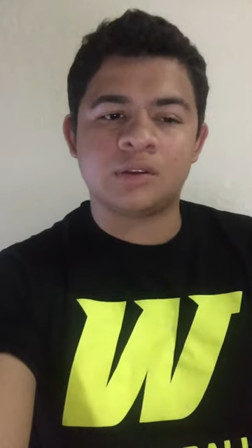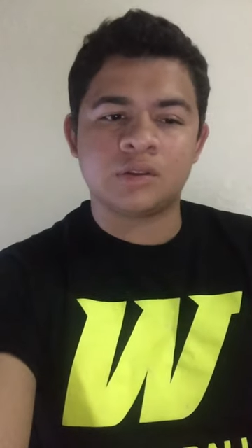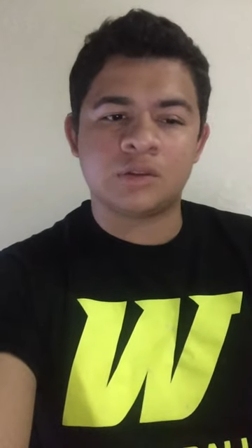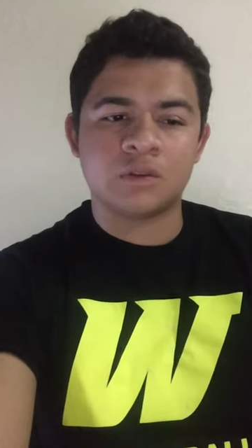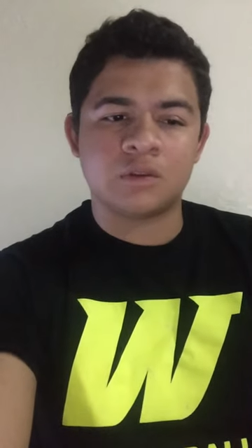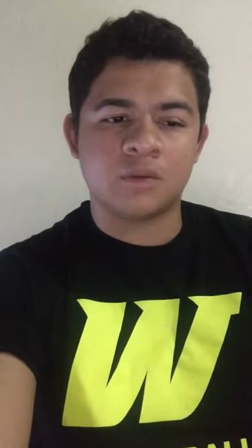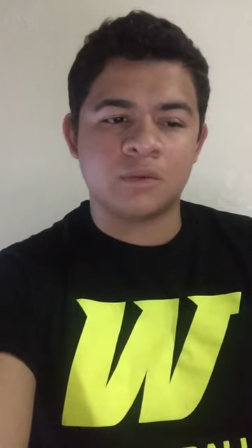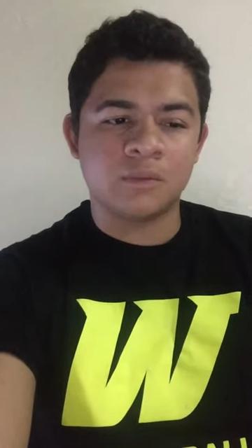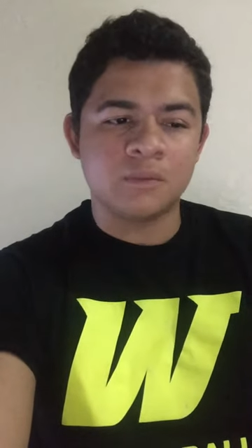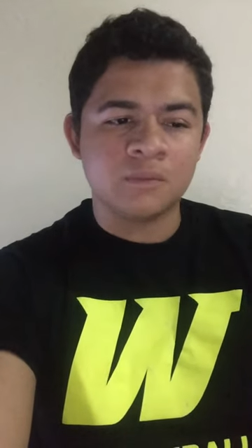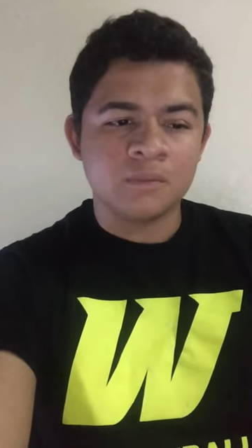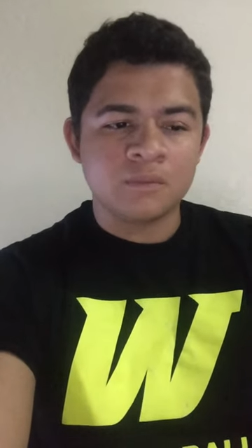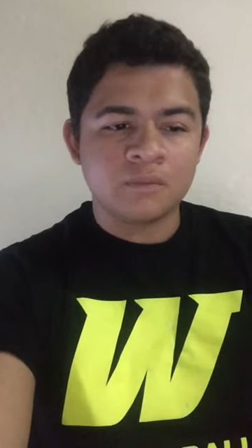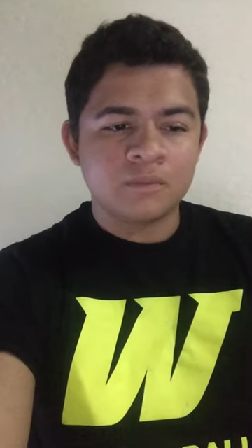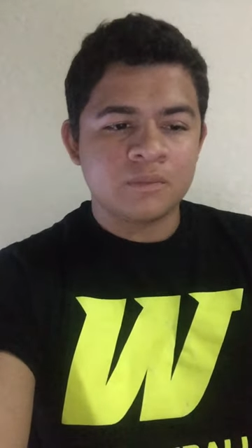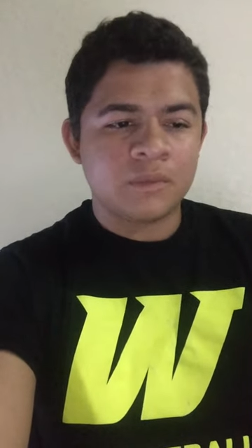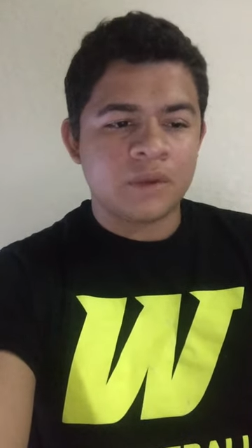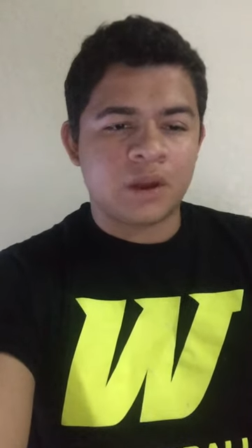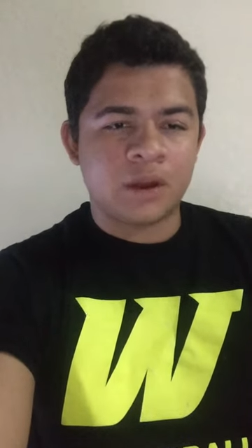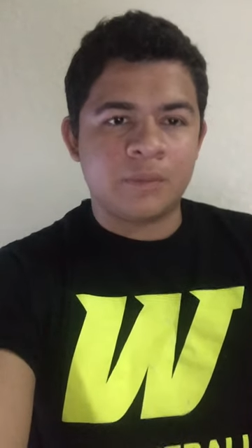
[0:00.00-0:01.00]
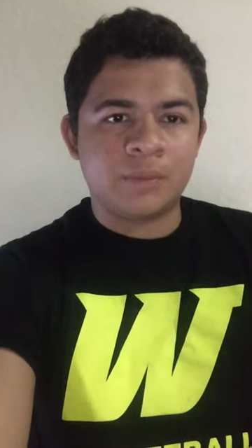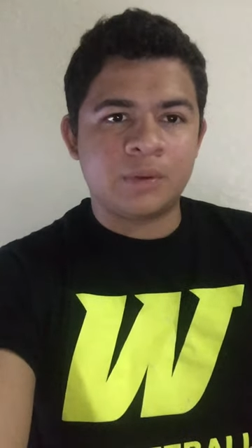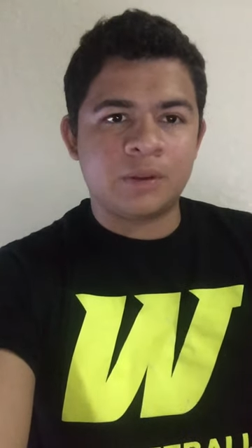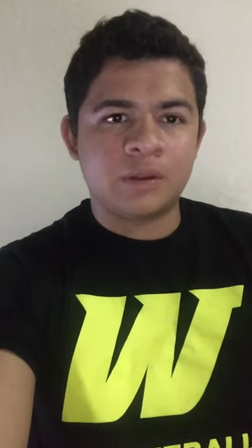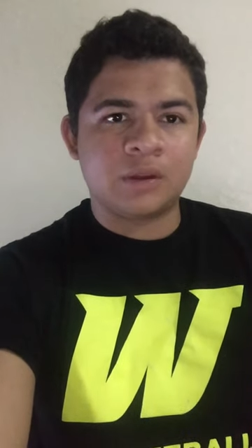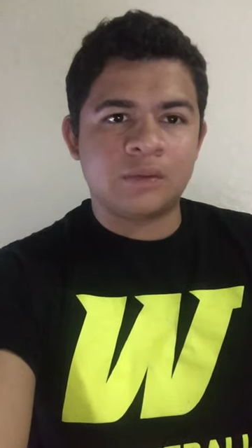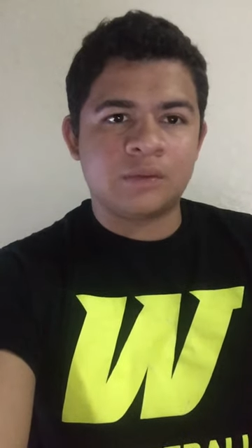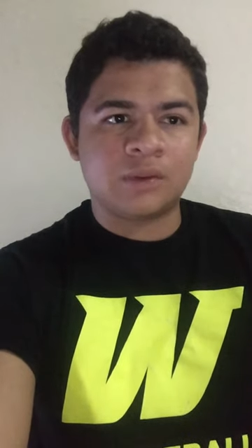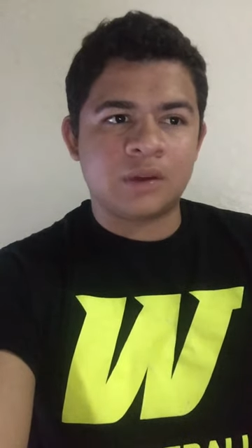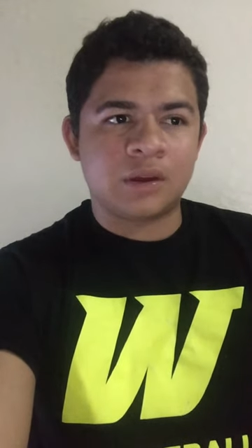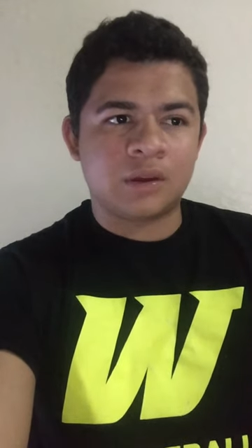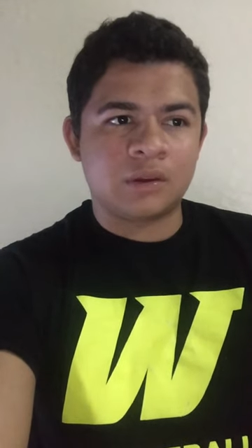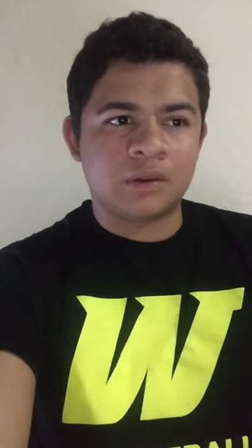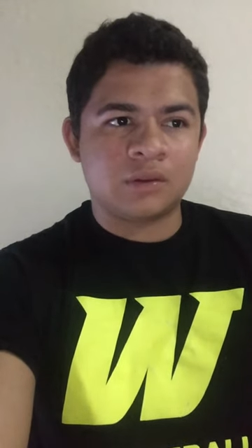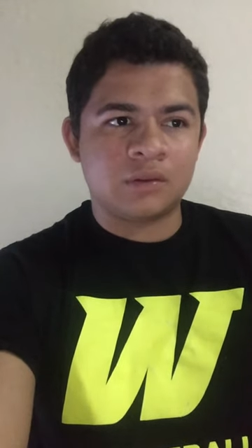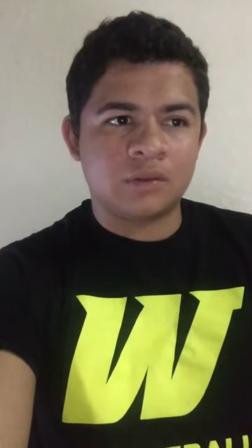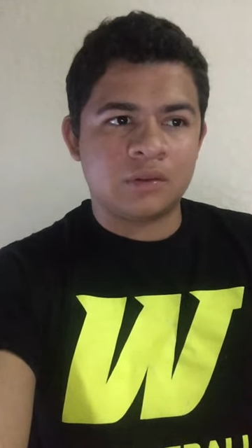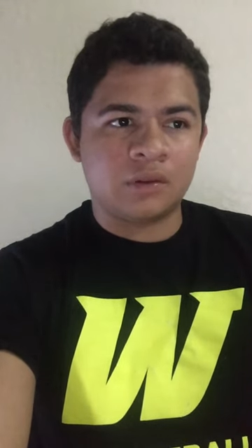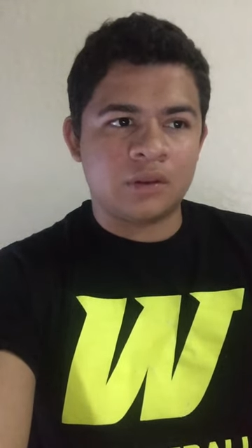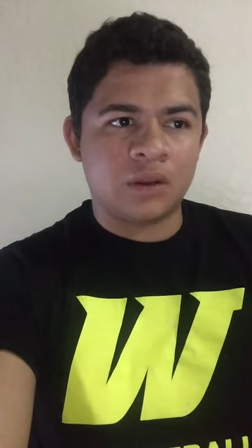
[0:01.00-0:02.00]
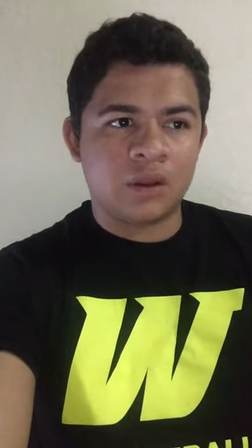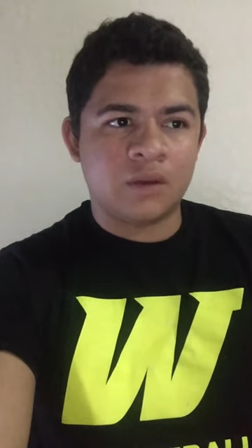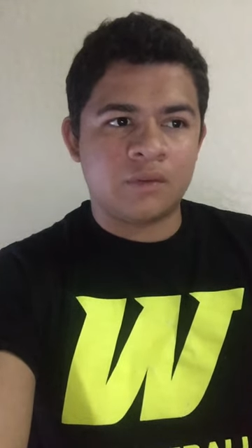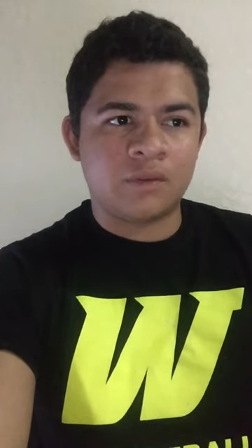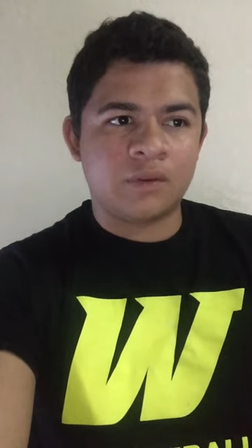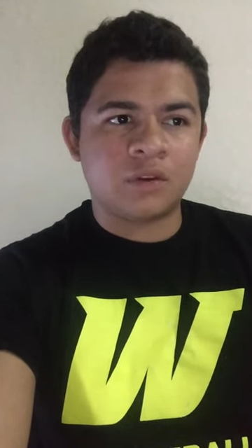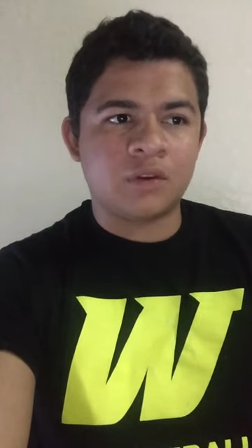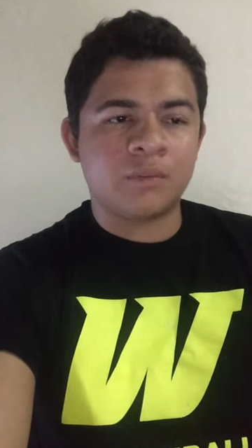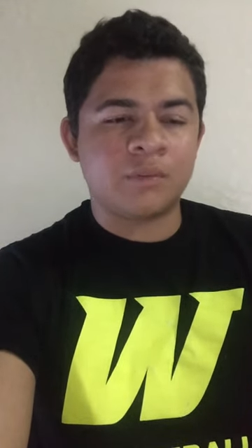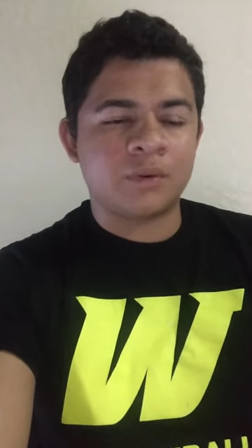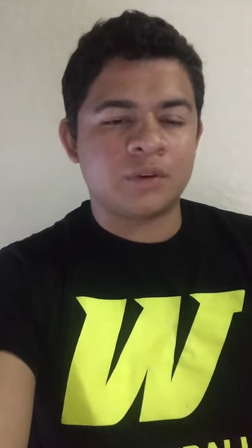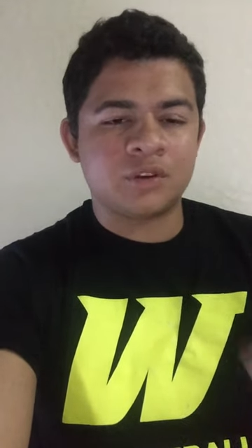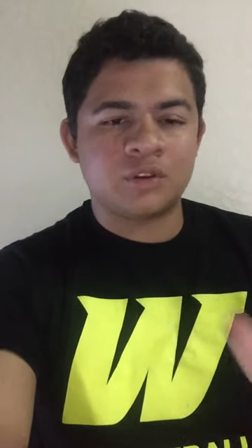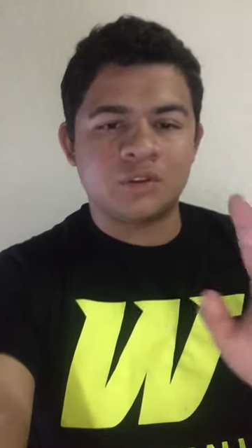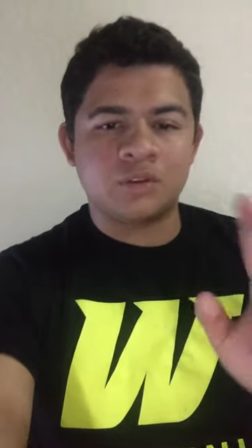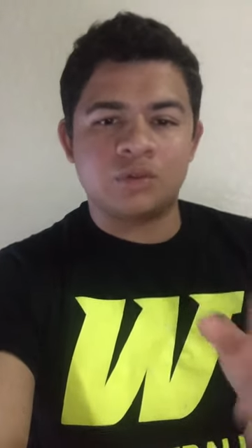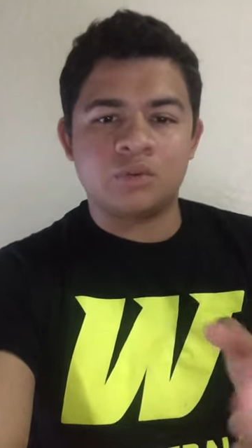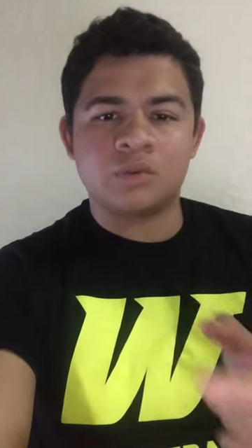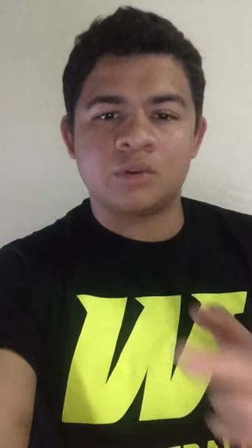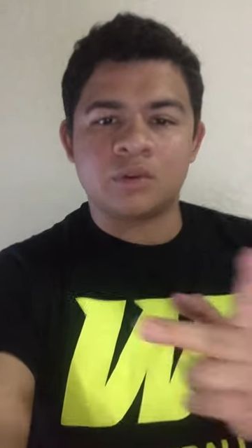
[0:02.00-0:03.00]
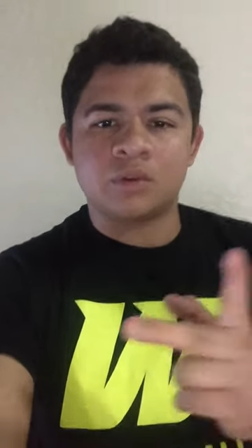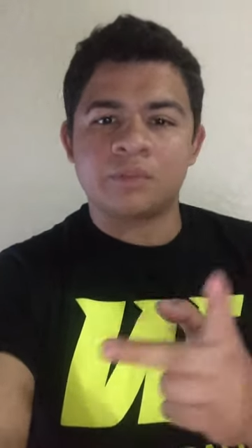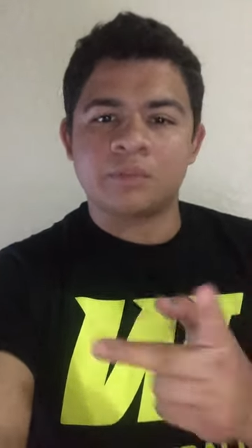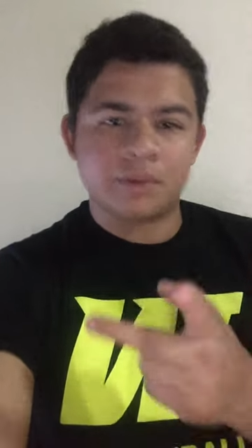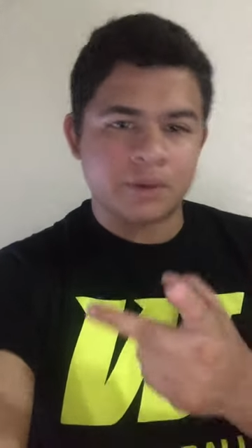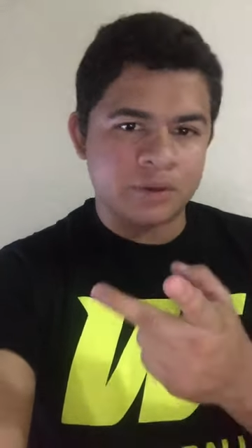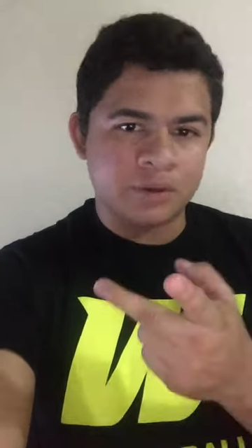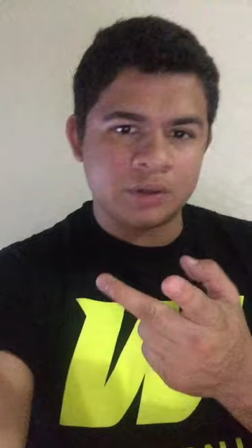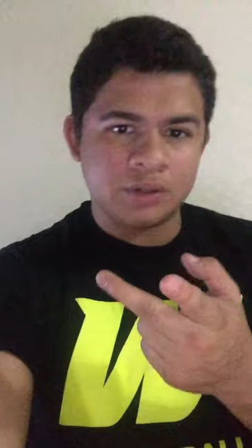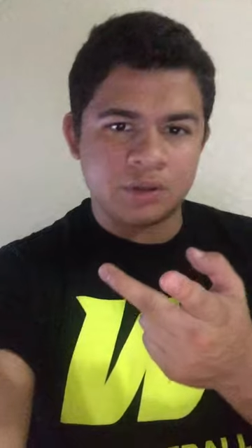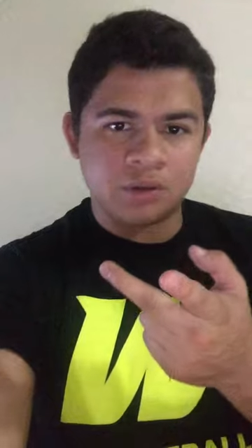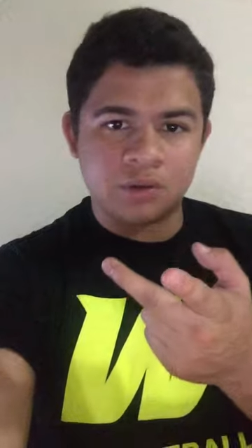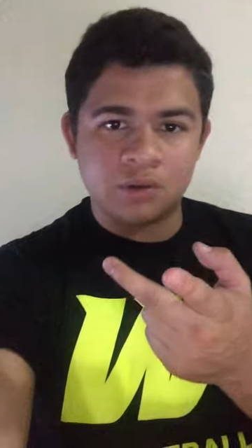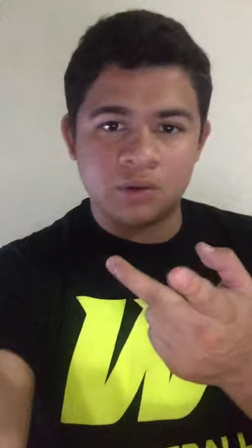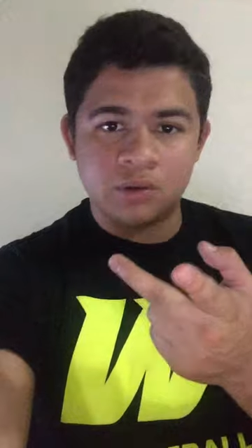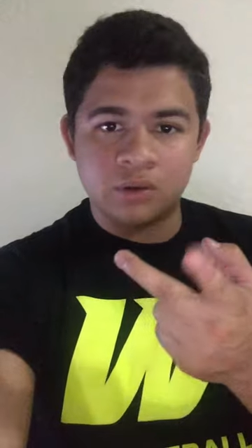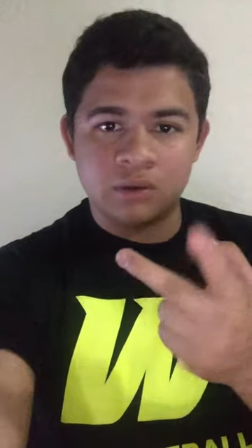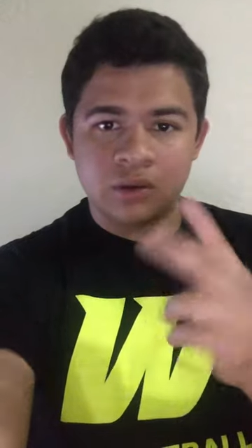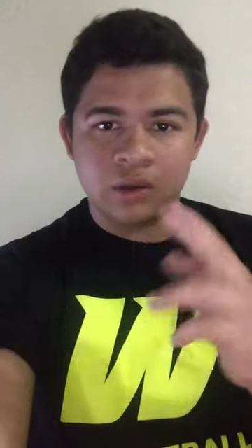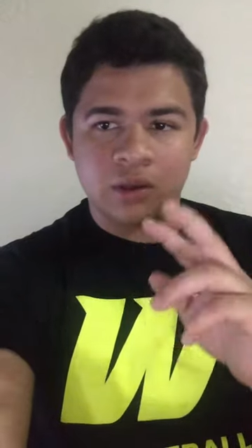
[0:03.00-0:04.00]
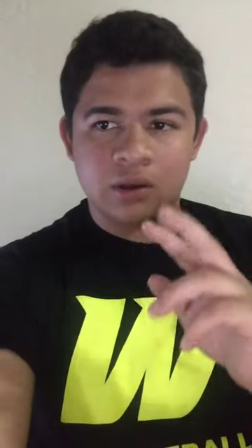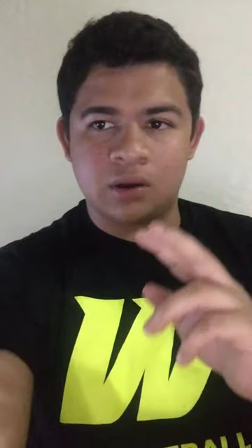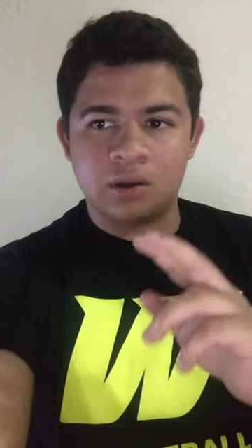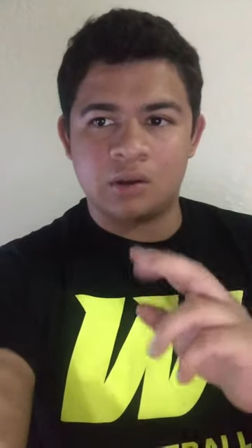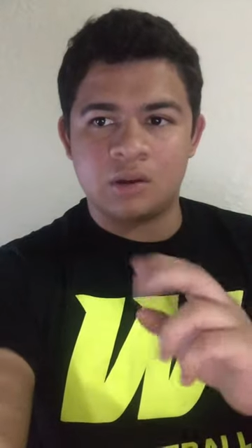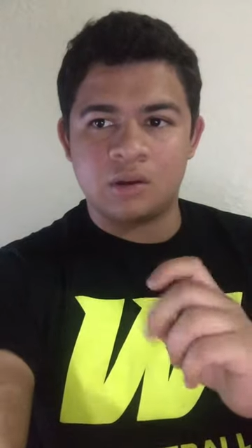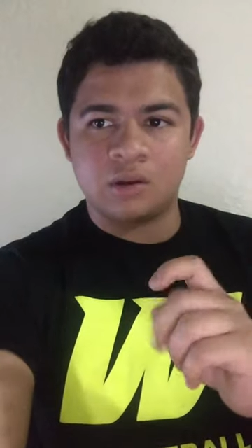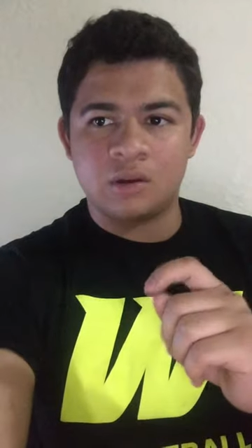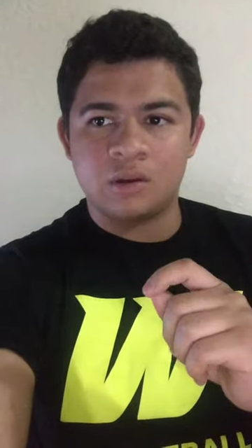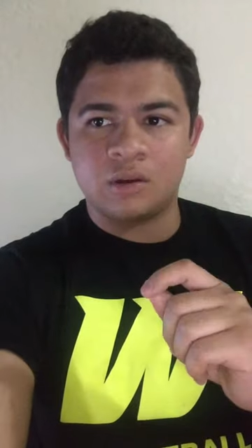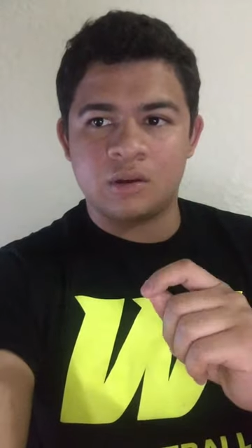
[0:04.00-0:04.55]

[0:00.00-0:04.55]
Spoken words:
So I believe that every company should do a comparison and